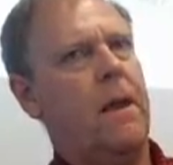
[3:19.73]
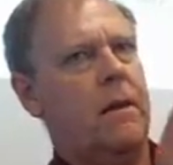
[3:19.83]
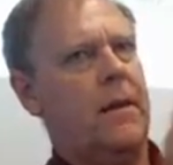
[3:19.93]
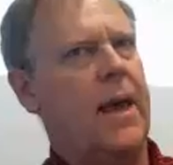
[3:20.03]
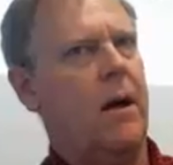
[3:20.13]

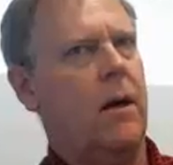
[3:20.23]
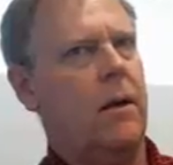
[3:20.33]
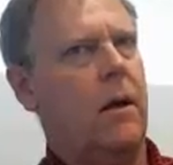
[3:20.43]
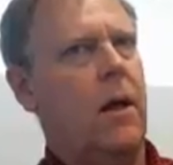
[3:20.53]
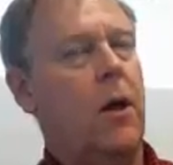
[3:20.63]
Yeah.
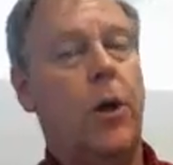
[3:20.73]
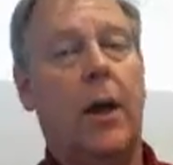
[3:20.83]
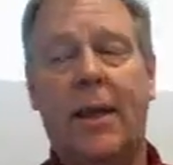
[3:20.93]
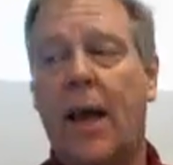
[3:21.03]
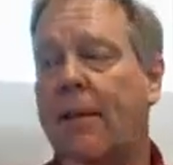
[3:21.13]

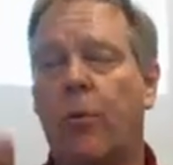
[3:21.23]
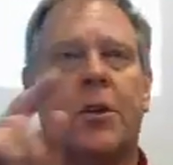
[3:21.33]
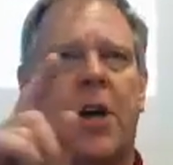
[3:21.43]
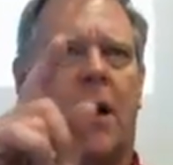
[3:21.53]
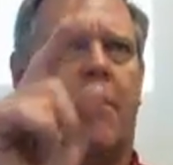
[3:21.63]
And we'll
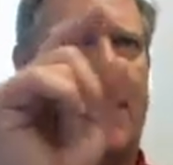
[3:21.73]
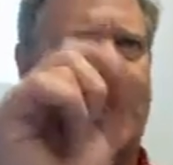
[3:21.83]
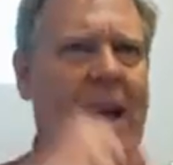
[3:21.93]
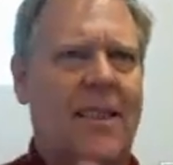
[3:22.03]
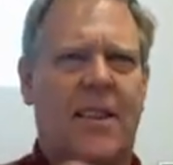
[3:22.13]
talk about
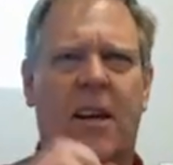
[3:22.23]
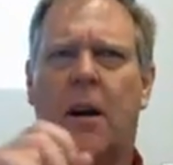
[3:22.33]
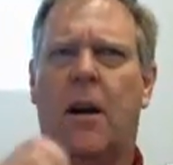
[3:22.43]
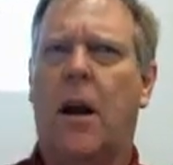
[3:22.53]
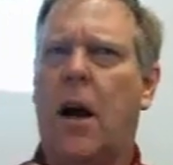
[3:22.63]
that.
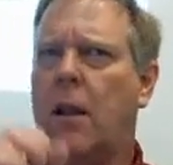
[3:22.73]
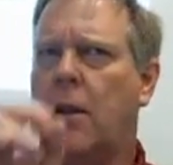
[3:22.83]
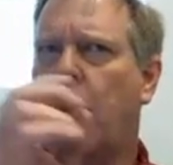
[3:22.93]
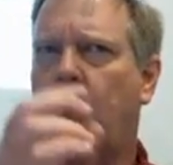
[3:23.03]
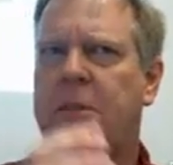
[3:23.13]
They're a
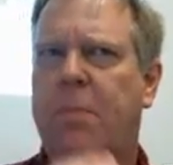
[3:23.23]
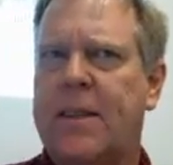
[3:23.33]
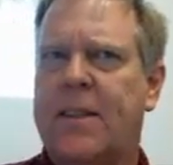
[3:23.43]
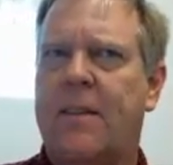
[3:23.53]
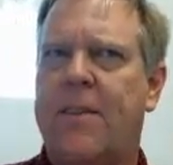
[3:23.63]
little more
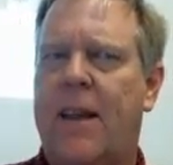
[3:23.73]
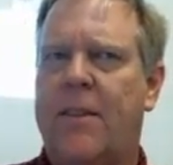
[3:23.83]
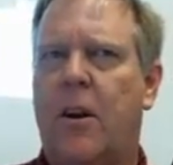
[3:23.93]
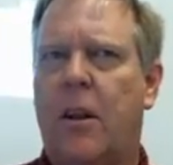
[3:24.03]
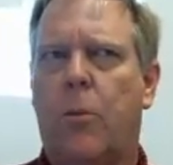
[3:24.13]
expensive and
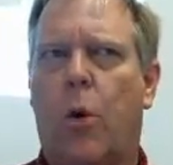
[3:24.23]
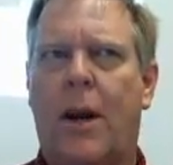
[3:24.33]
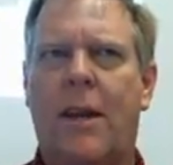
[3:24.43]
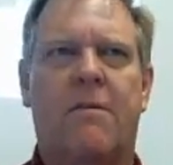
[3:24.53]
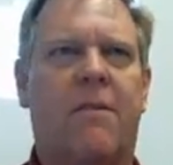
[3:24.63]
they're a little more
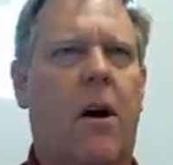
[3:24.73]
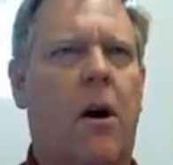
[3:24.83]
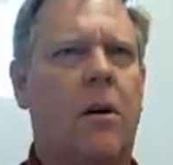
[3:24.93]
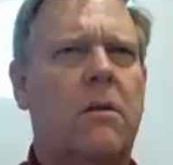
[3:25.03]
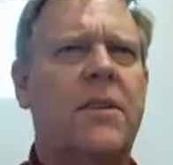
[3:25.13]

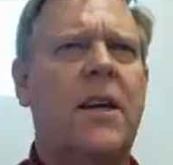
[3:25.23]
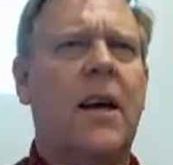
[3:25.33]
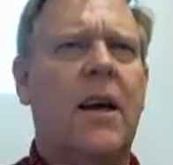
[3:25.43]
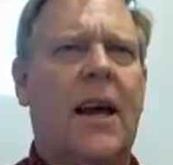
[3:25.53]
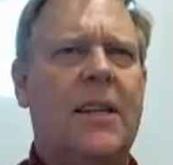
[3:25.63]
involved.
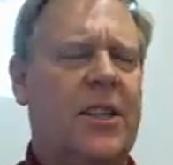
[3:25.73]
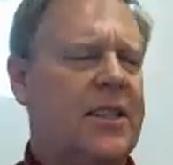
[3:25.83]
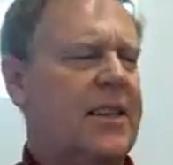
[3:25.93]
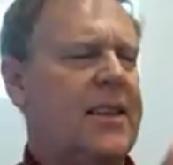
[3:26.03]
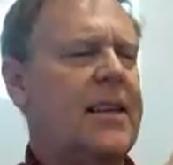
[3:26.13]
It's
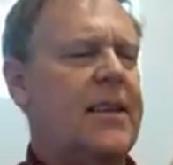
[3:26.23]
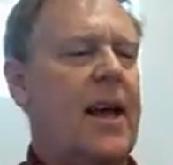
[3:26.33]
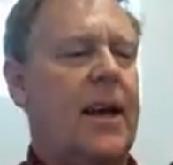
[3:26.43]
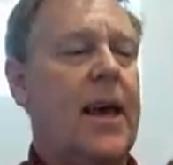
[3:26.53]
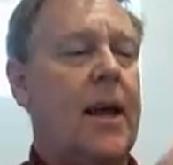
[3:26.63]
just that this,
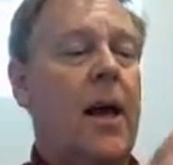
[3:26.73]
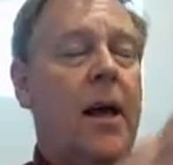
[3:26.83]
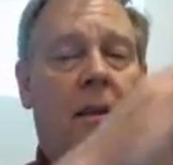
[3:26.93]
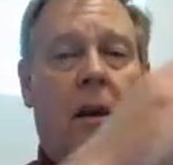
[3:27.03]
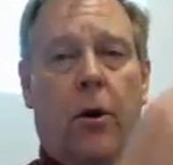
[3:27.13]
and again,
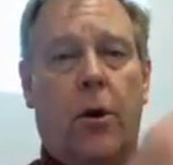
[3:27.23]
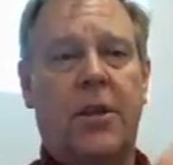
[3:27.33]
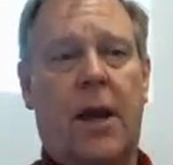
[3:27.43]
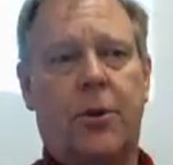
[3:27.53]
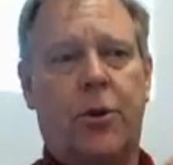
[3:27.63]
of
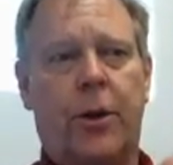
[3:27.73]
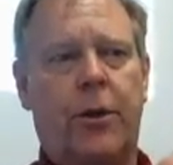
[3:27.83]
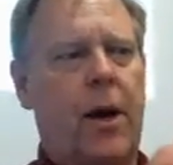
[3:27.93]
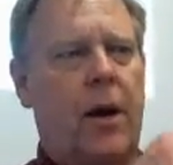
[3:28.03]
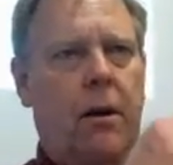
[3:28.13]
course, I'm showing
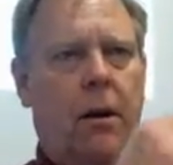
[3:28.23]
you how